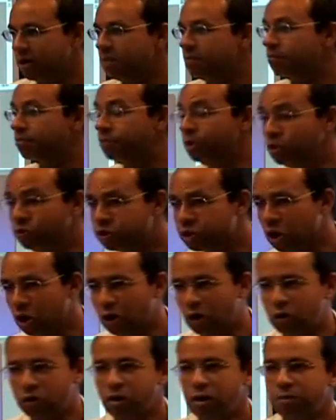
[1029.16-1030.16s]

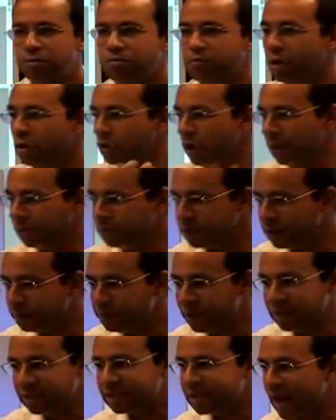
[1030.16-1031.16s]
Buto, Merimda,
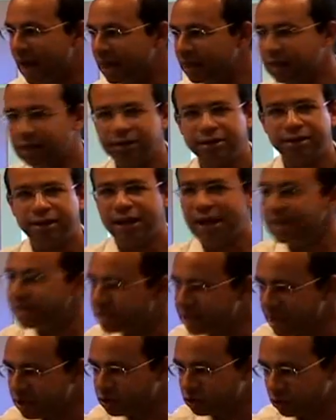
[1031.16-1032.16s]
Ben Salah,
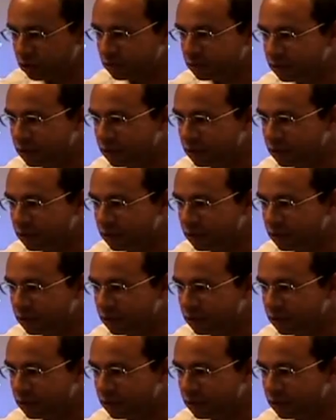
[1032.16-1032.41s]
etc.